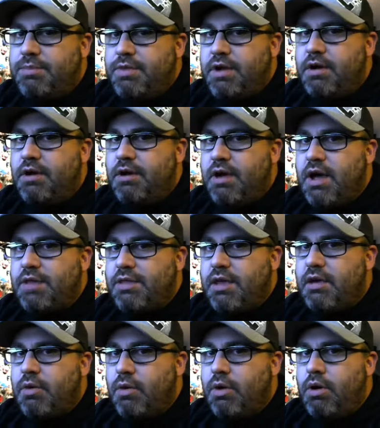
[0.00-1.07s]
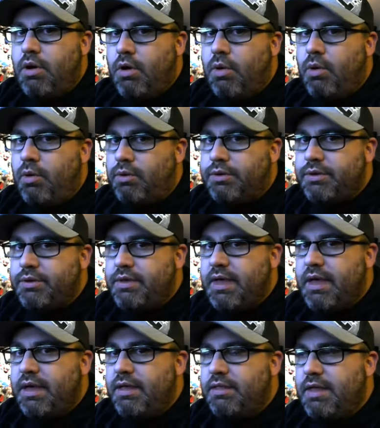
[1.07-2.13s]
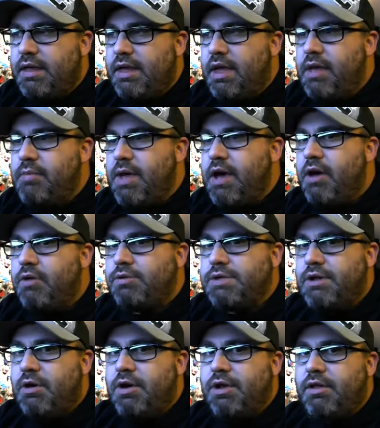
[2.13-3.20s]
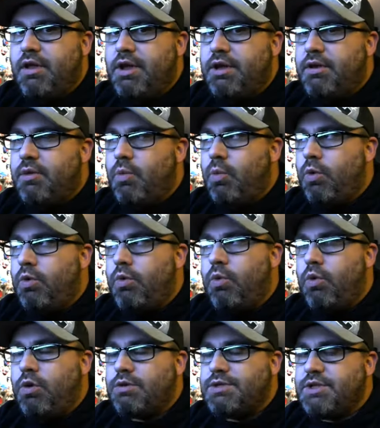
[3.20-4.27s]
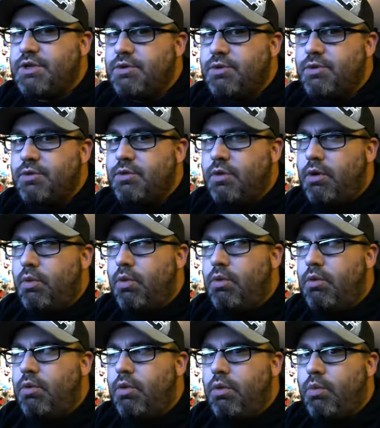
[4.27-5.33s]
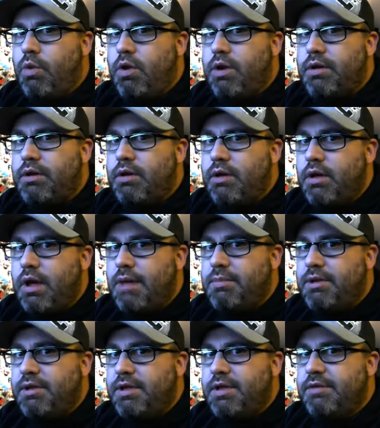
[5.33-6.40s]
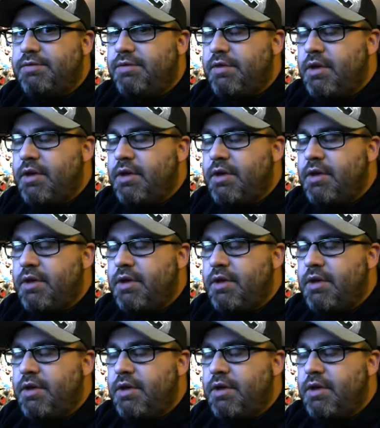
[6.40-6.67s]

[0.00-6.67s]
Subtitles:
They're not that old. They came out during like World War II or World War One, I believe.